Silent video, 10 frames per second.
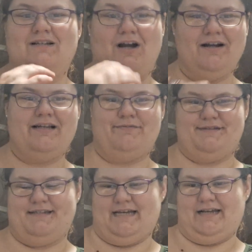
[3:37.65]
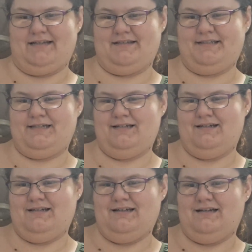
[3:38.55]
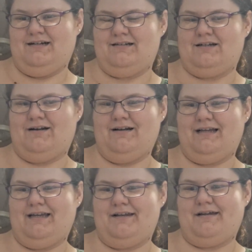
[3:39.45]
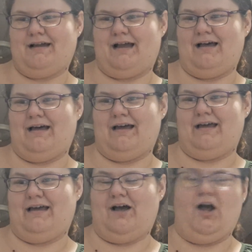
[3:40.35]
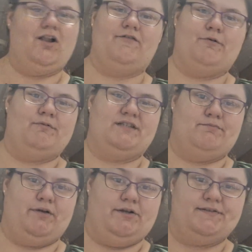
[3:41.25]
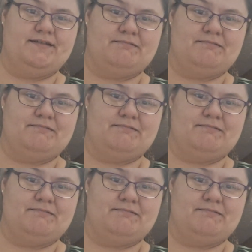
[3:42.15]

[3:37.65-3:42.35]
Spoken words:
Target was next. Target, all of it was impulse.